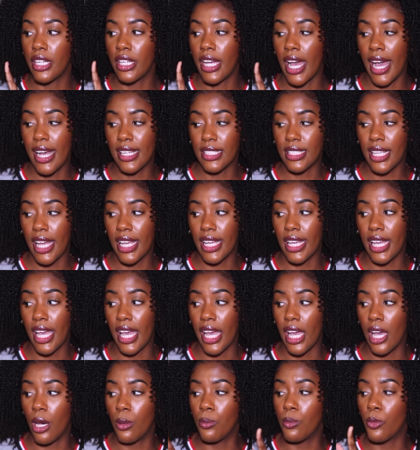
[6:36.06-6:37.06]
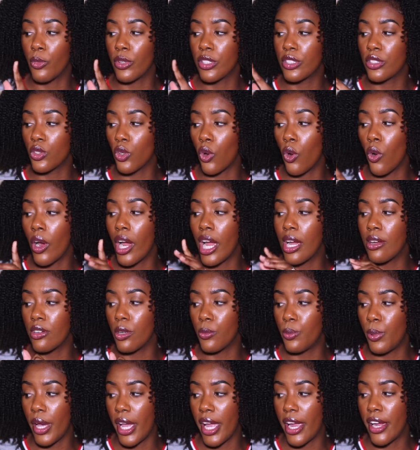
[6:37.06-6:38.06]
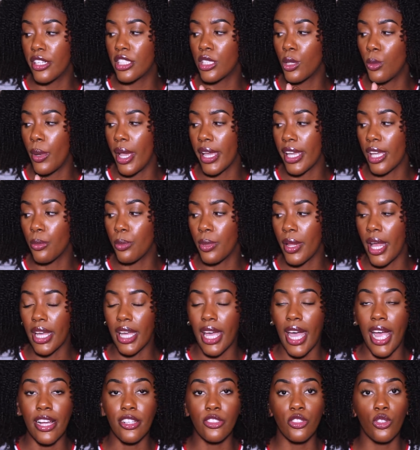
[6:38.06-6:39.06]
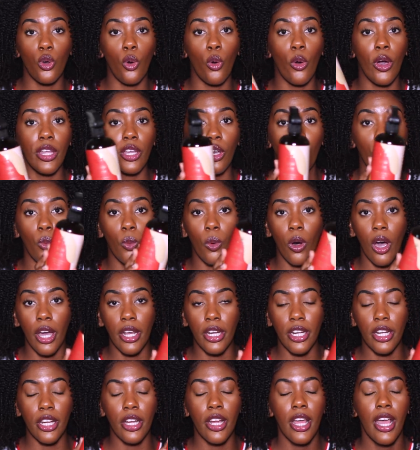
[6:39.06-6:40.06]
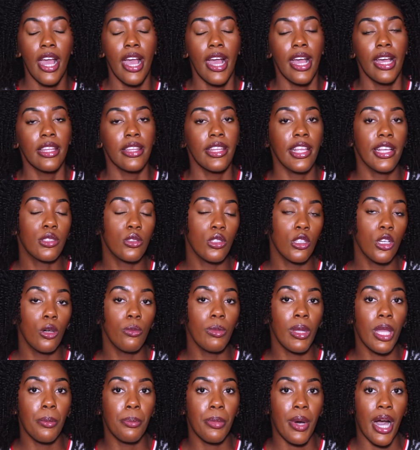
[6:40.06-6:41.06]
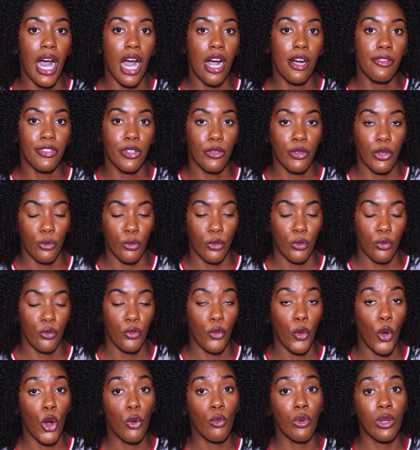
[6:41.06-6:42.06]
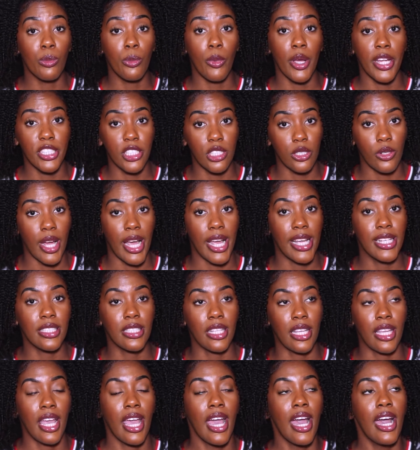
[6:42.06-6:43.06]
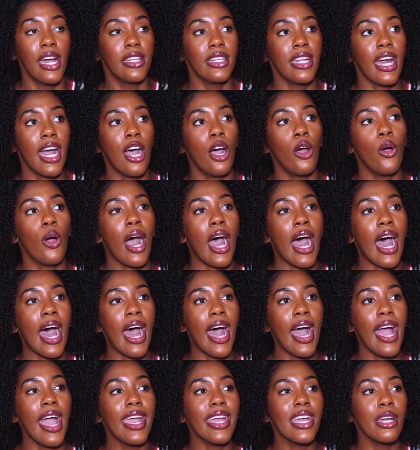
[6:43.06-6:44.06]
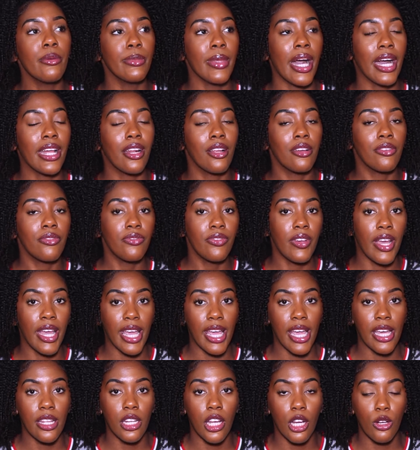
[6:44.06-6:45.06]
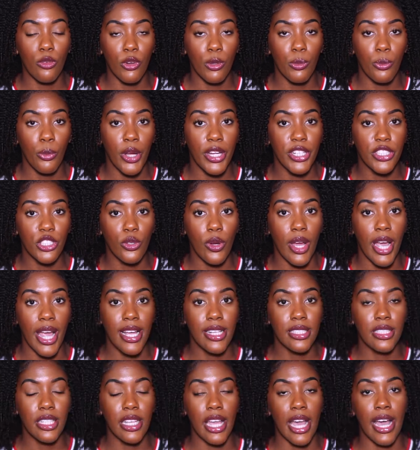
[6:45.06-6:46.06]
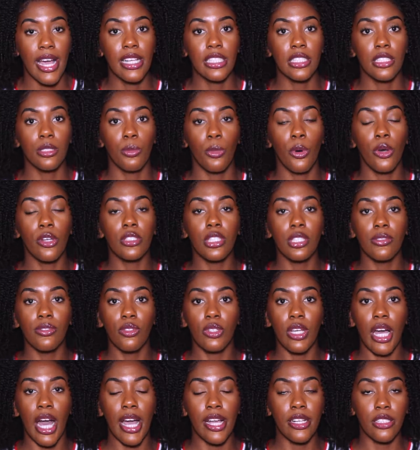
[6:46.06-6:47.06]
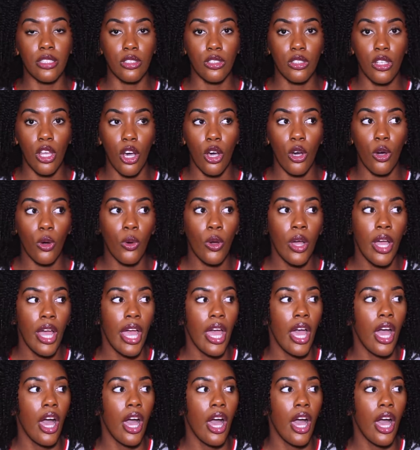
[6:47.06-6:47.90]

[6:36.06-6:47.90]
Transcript: as I am restore and repair Jamaican black castor oil water this one will be bomb for, for re-moisturizing. Now, I am not a fan of re-moisturizing as most of you guys know.